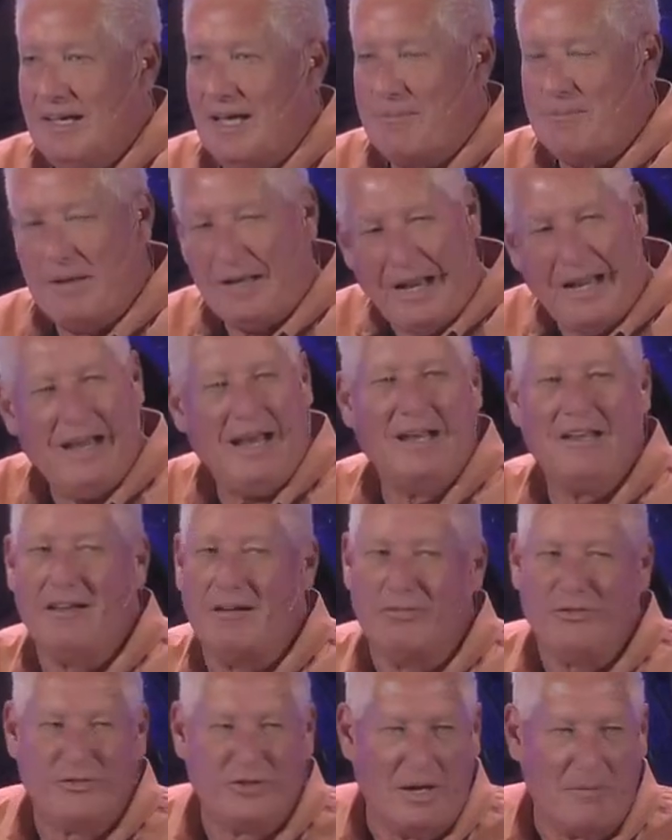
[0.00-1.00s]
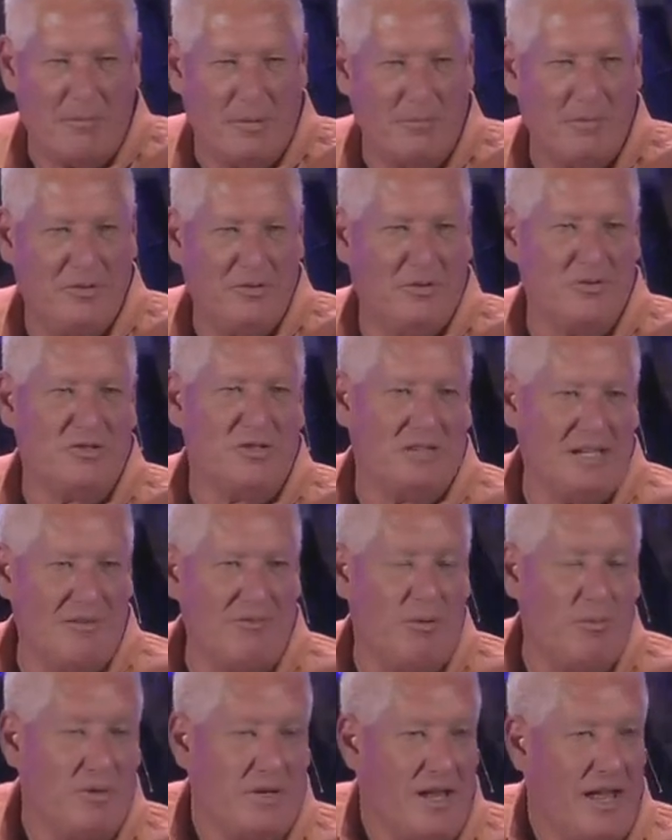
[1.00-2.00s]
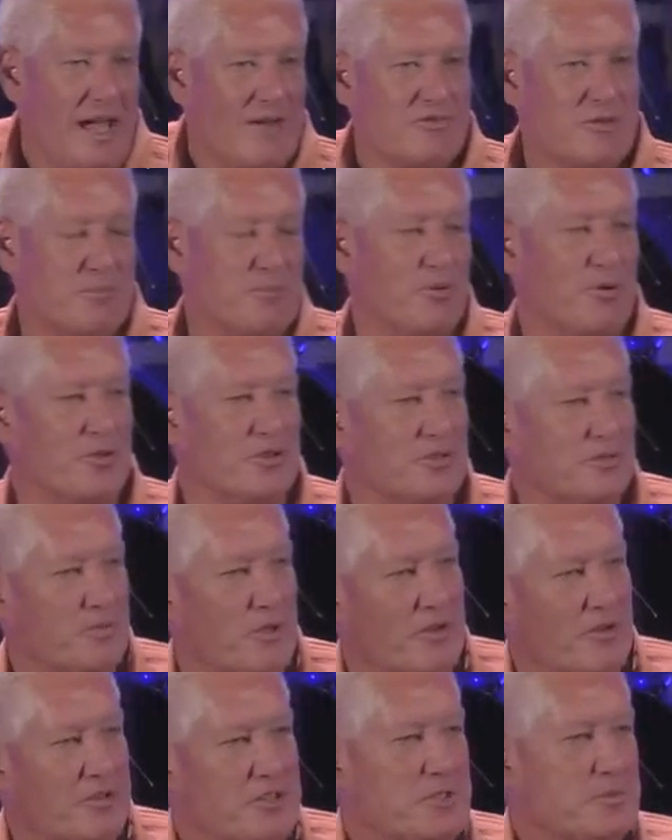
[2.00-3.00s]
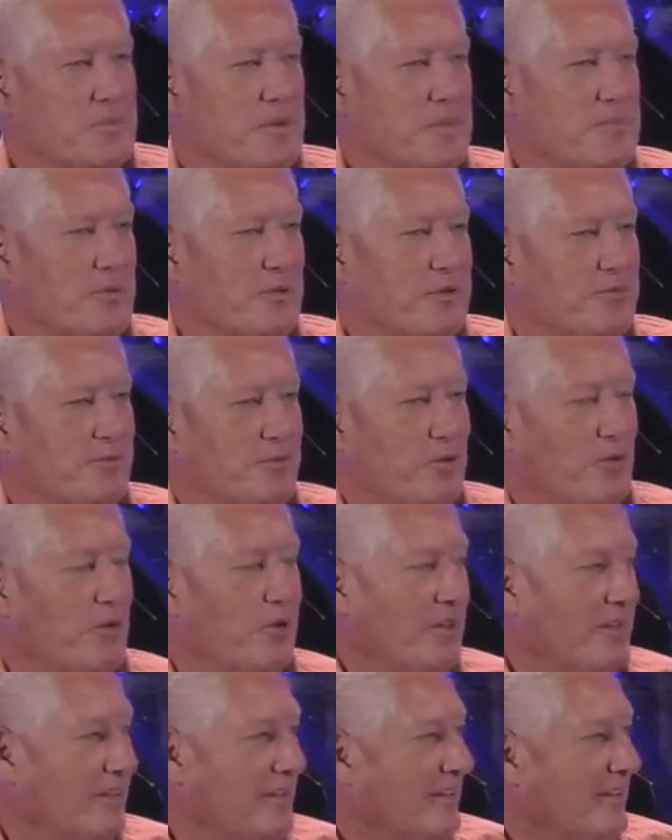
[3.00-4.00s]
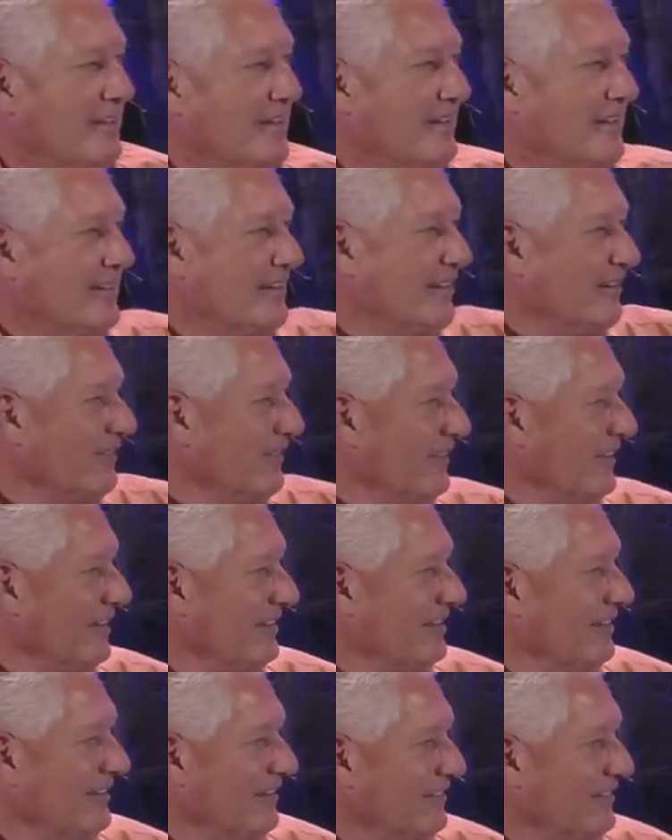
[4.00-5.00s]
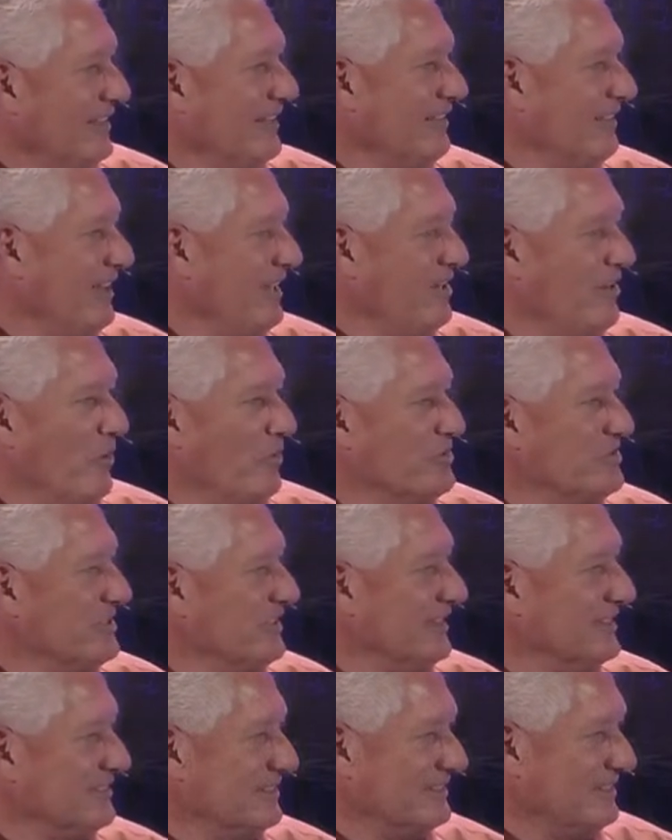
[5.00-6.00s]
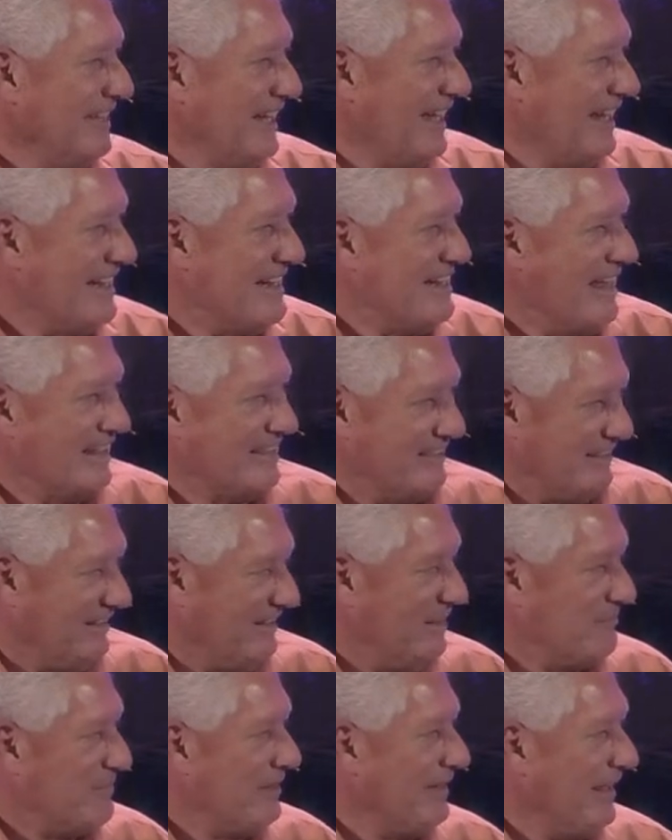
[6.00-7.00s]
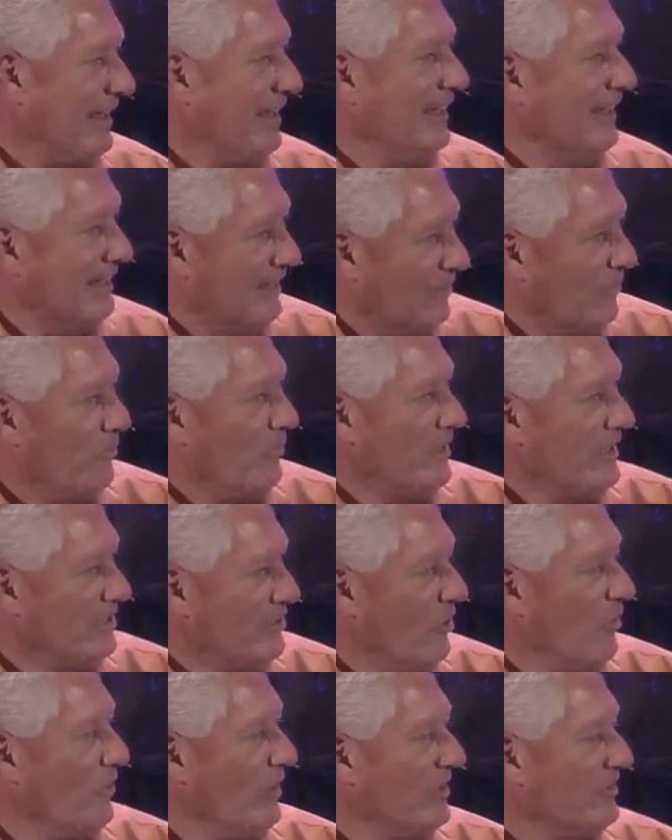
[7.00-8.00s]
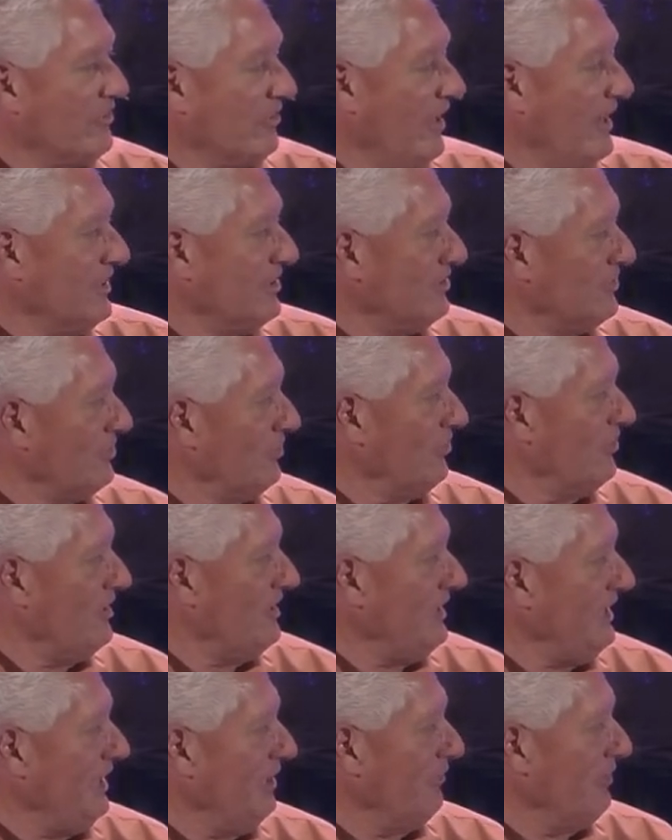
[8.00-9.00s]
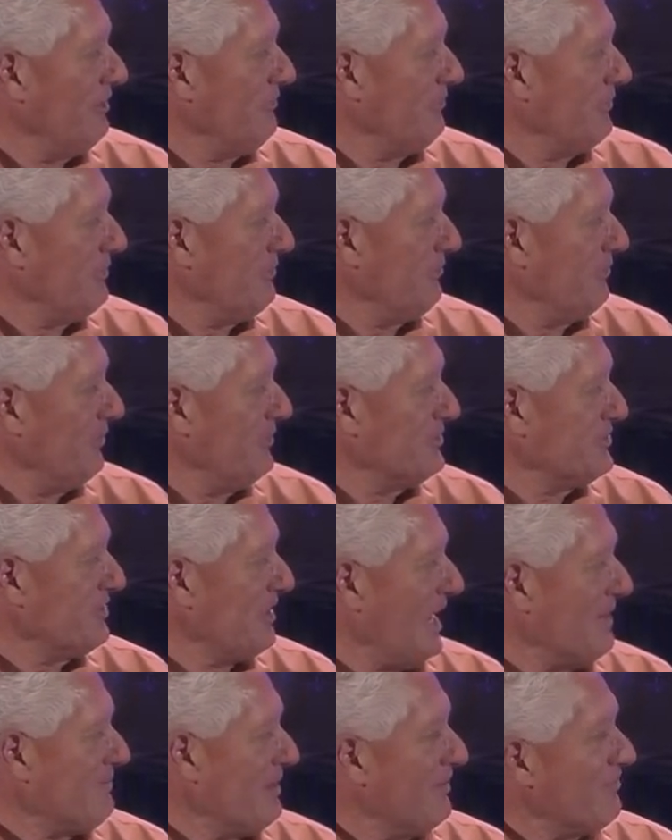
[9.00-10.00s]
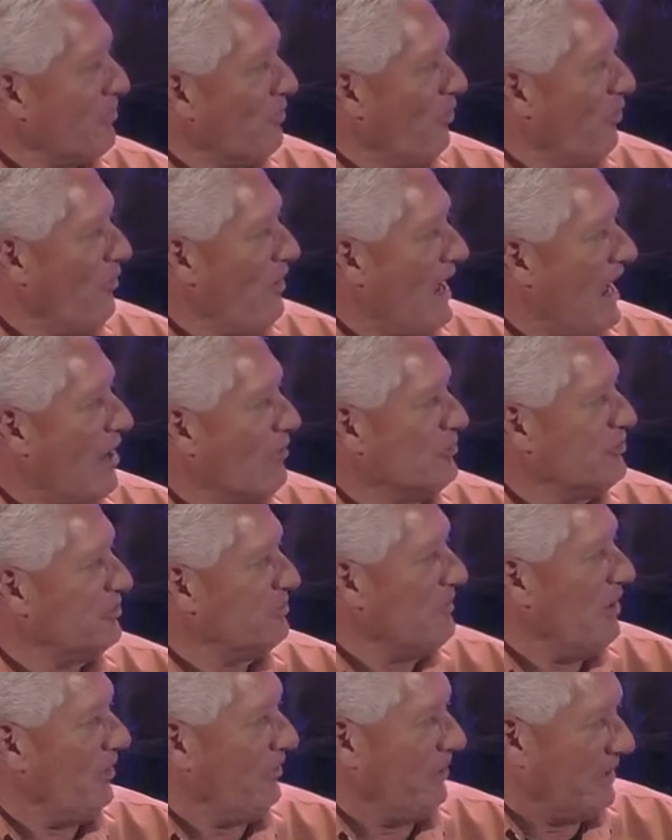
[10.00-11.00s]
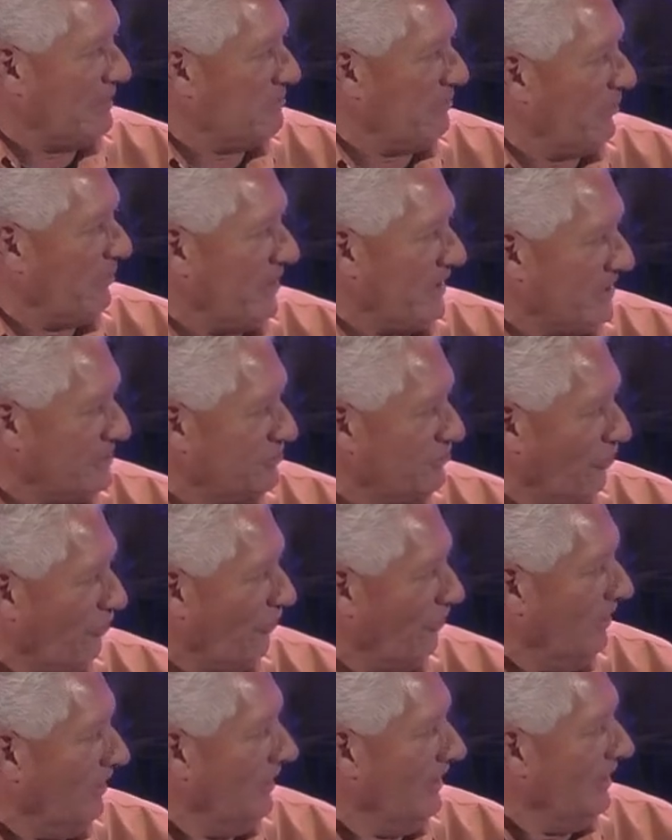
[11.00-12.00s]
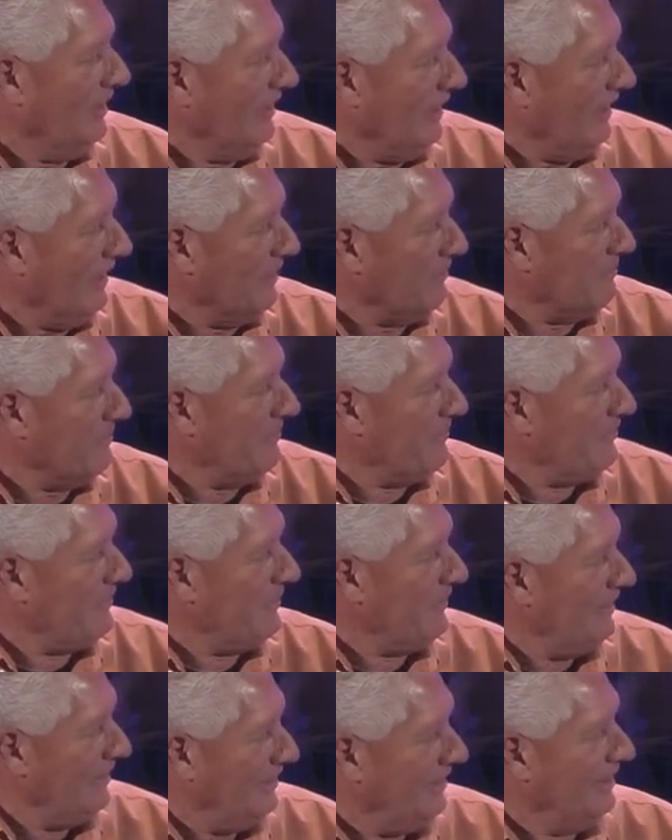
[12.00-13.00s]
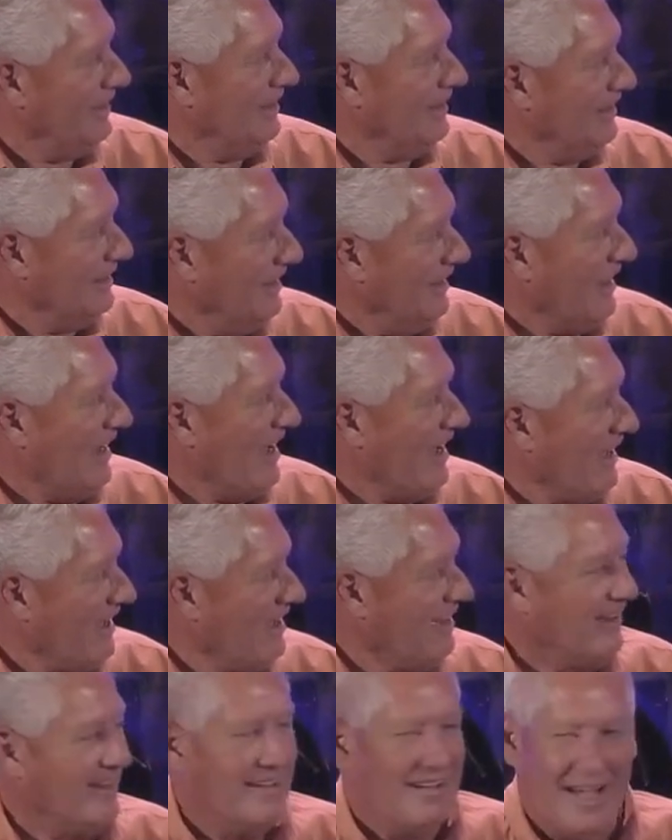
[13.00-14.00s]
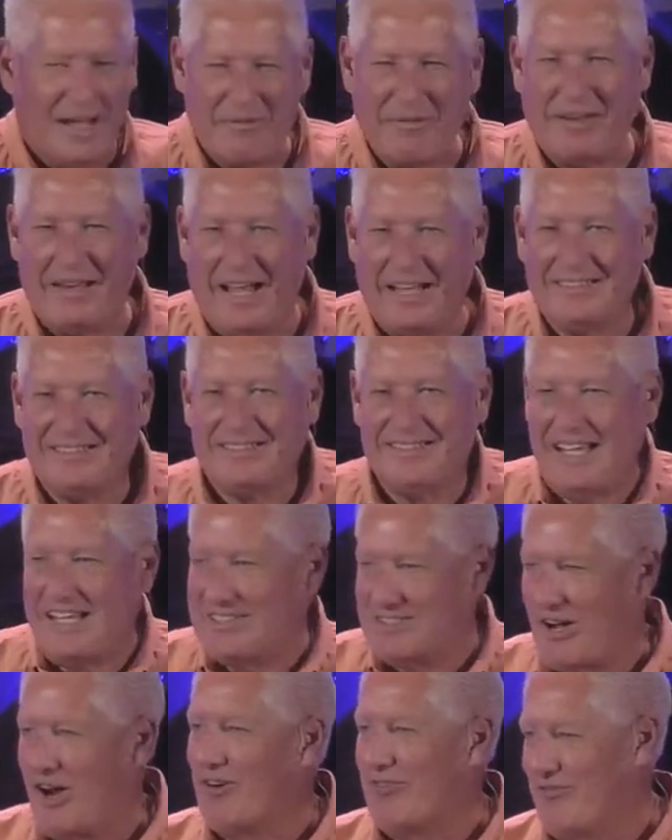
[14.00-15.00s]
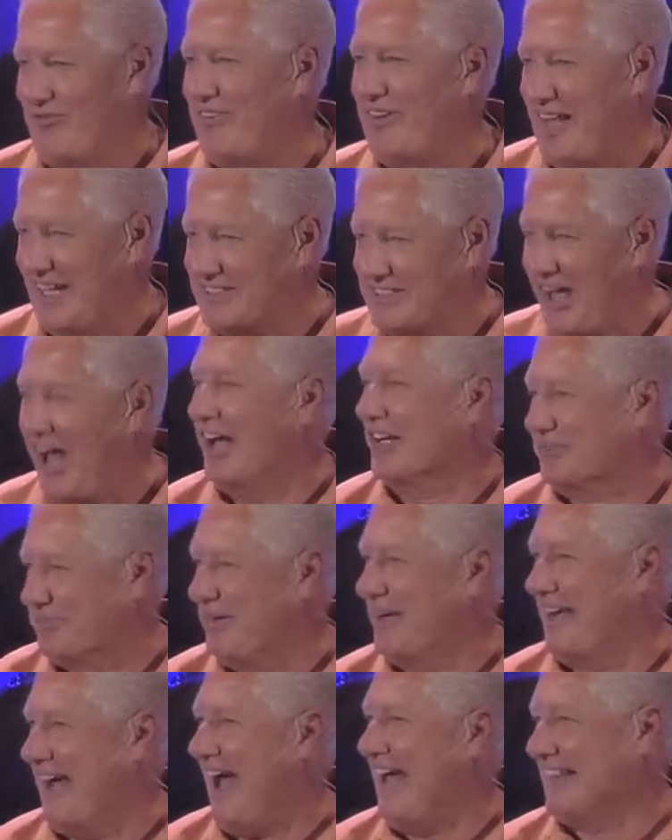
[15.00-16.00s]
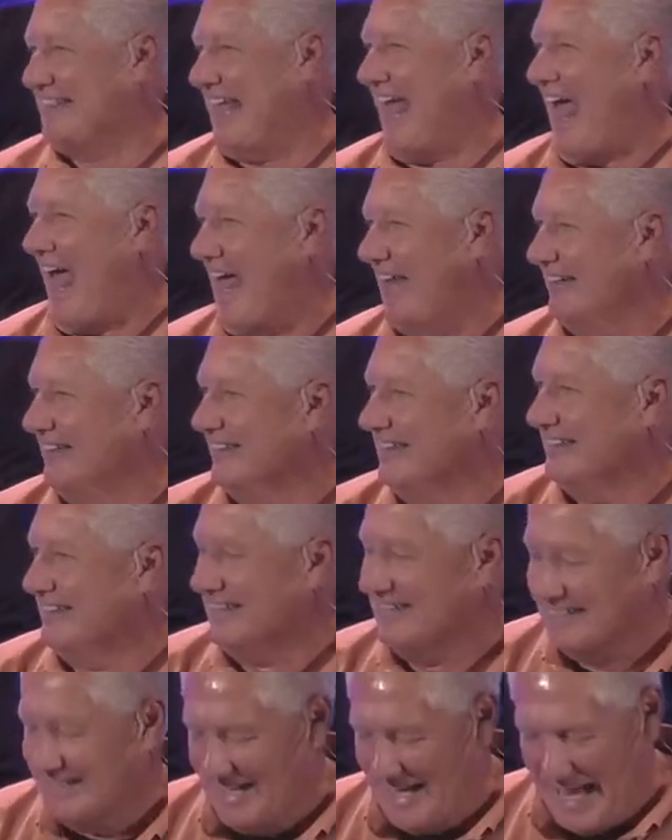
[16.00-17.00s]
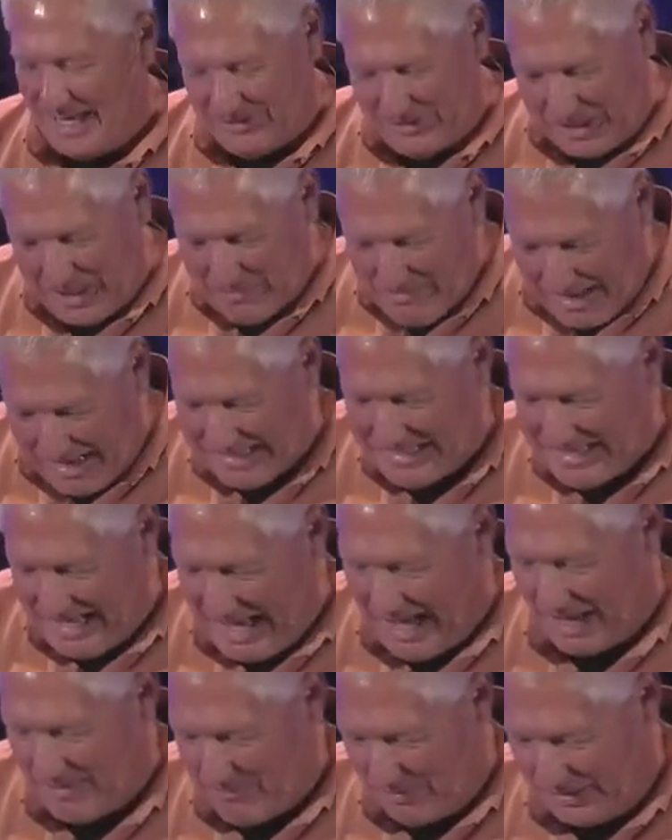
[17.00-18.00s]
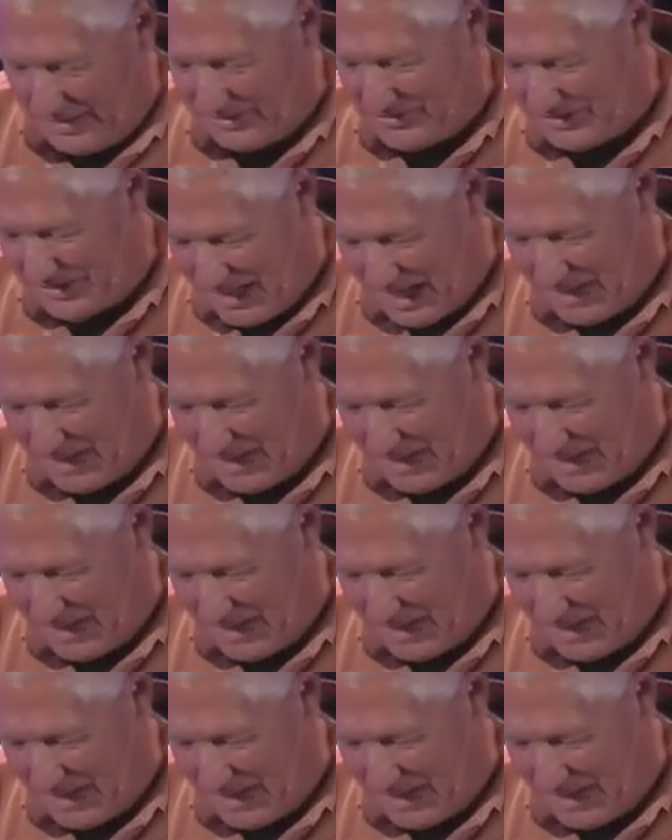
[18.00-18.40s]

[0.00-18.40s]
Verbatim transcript: I mean, I, I, love summer, but don't you love it when you have to pull the sweater? These people in Florida, you know, that think they know seasons, they got nothing. I mean, they, we know what it's like to turn the heater on for the first time and have the whole house smell like burning dirt. Um, huh? I mean, that's, that's, our, that's us. We got that. It hasn't come on yet, but it's